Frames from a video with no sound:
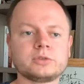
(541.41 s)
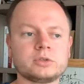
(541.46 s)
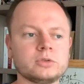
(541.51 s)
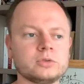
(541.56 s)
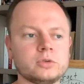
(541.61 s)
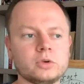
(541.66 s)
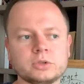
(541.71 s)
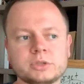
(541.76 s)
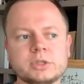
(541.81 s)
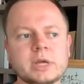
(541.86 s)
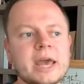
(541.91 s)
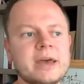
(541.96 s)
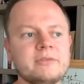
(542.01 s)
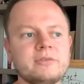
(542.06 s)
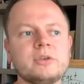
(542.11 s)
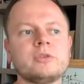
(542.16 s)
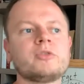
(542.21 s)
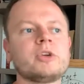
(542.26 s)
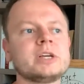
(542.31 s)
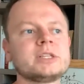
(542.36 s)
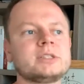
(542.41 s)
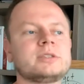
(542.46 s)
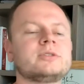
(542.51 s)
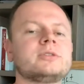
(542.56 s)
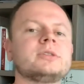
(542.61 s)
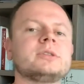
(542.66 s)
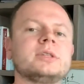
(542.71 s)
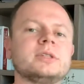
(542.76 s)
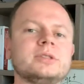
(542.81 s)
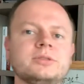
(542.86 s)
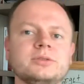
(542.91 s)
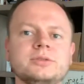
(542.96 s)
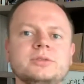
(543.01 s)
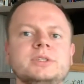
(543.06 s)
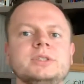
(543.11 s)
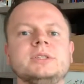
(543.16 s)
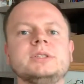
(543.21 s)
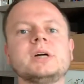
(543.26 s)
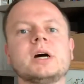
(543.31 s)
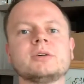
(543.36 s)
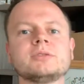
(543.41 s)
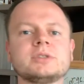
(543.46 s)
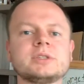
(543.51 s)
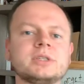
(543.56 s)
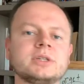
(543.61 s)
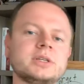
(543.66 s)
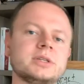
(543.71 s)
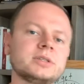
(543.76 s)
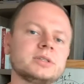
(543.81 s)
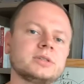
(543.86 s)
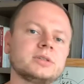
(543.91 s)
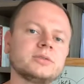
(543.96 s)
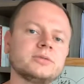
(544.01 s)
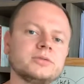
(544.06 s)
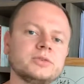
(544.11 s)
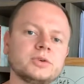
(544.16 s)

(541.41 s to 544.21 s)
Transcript: So not every restaurant that you see downstairs of your